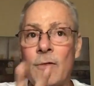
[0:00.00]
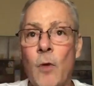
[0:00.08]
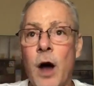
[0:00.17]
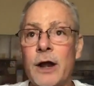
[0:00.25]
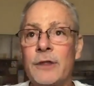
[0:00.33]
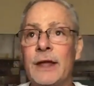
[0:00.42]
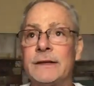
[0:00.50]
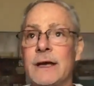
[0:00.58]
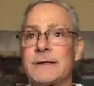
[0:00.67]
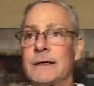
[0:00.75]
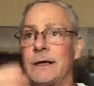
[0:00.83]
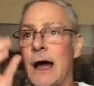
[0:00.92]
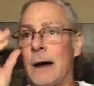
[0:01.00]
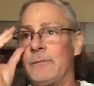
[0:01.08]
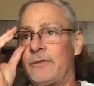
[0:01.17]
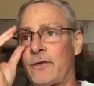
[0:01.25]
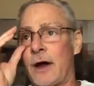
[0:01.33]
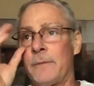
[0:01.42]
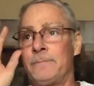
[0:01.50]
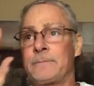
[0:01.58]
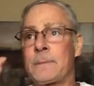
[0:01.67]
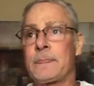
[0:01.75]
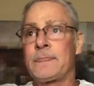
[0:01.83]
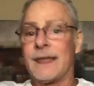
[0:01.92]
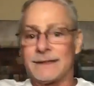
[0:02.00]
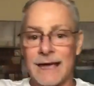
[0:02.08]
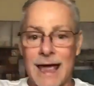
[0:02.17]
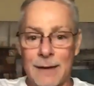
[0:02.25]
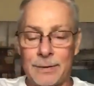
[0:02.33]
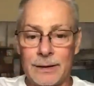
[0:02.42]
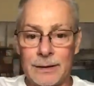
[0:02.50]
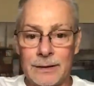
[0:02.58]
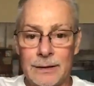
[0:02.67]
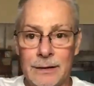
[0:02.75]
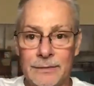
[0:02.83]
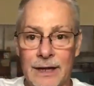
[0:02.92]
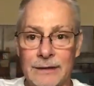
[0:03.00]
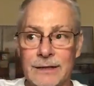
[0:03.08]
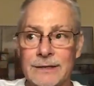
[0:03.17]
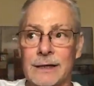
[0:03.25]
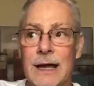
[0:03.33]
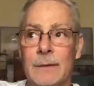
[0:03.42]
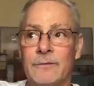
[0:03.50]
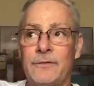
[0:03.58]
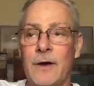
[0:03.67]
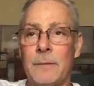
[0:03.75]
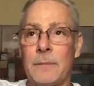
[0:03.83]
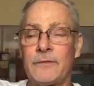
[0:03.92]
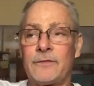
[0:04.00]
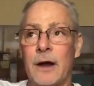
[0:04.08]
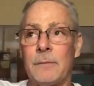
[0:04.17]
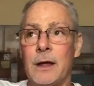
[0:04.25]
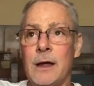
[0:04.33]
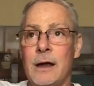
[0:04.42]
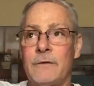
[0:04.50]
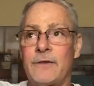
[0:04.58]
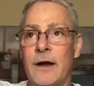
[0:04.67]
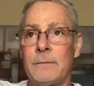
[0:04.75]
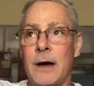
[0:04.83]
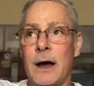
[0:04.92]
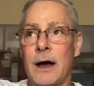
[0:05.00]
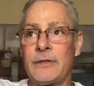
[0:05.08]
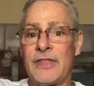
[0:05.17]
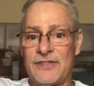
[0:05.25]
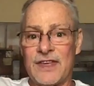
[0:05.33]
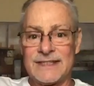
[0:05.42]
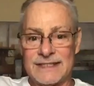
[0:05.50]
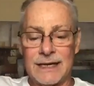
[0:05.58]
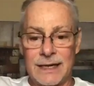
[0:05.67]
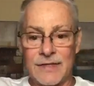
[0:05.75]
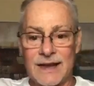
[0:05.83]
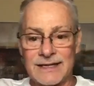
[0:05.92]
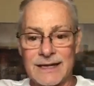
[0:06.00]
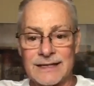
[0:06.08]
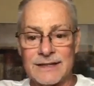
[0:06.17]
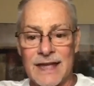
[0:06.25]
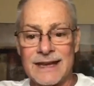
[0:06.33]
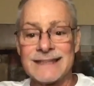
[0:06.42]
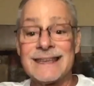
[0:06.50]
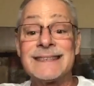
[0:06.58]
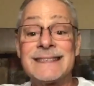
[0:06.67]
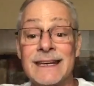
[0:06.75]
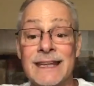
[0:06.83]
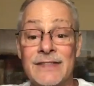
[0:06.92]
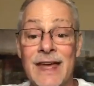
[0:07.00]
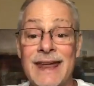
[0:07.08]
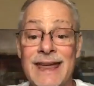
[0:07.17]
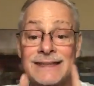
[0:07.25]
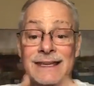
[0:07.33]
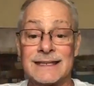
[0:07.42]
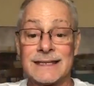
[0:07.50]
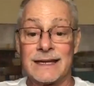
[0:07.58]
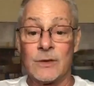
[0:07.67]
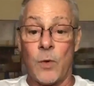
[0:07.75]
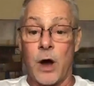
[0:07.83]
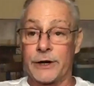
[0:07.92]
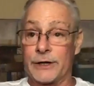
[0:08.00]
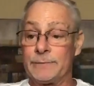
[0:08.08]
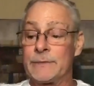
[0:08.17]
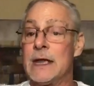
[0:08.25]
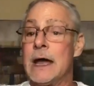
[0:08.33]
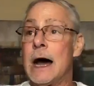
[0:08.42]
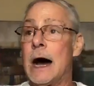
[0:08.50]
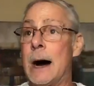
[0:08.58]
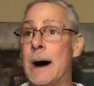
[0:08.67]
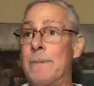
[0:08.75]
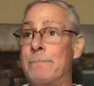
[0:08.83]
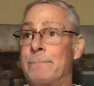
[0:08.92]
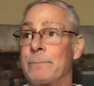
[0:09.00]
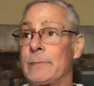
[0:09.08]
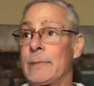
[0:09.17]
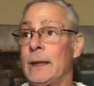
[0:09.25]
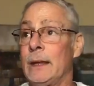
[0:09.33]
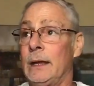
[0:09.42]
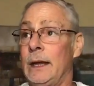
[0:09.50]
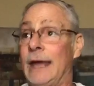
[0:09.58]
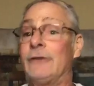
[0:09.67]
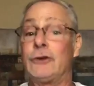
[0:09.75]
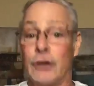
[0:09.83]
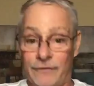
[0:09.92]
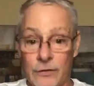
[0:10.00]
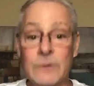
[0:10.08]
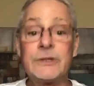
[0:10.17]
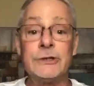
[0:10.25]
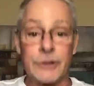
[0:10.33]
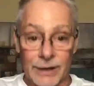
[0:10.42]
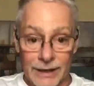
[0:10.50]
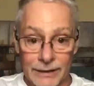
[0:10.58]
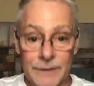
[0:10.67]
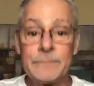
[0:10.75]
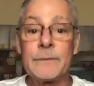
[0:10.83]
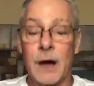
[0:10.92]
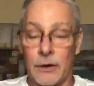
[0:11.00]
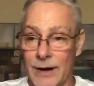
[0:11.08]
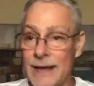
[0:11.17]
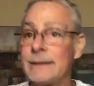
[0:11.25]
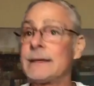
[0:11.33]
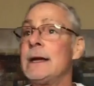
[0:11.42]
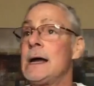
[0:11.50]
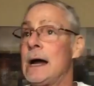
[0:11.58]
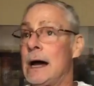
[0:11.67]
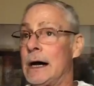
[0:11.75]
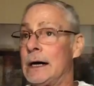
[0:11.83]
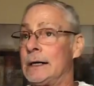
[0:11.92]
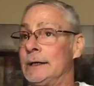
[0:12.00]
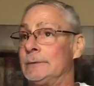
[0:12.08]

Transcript: Any type of water that doesn't come from the tap, that doesn't come from the city, that isn't city water, is good for you to drink. All right.